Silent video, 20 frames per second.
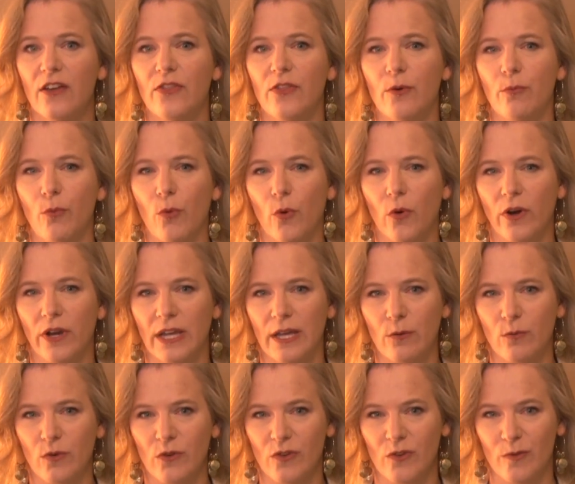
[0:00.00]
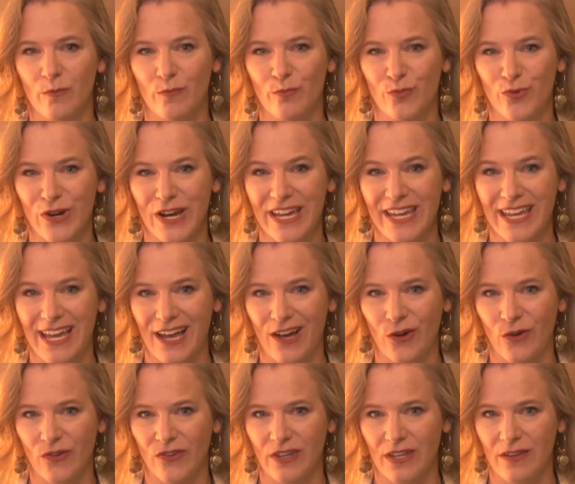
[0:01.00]
the more it will break
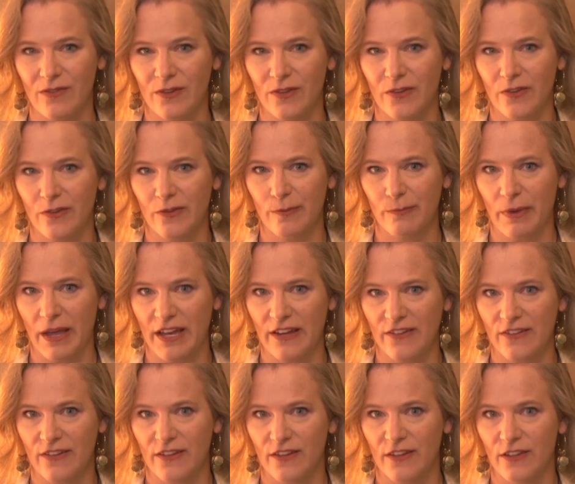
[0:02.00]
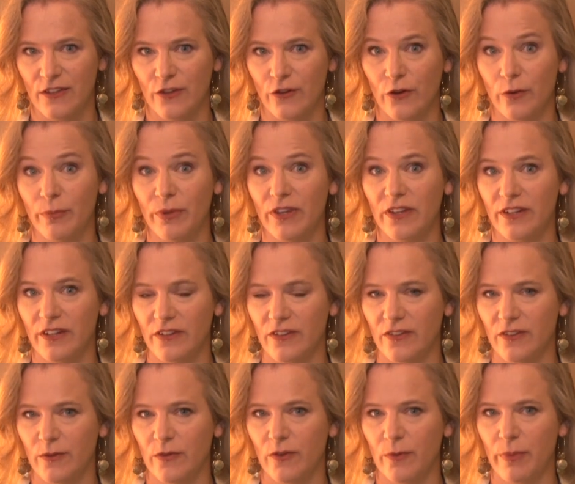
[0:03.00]
out, even despite your ability
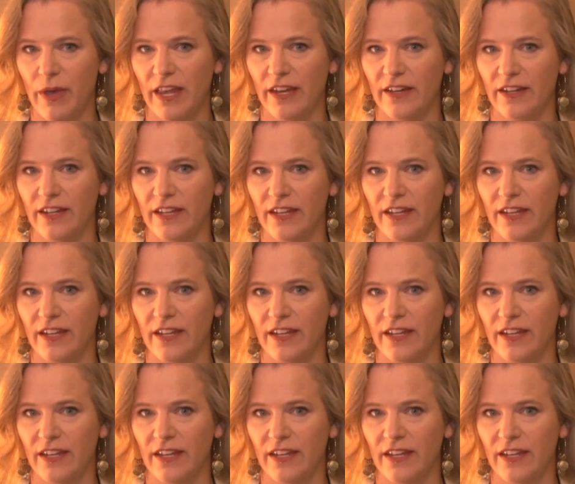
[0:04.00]
to, to pen it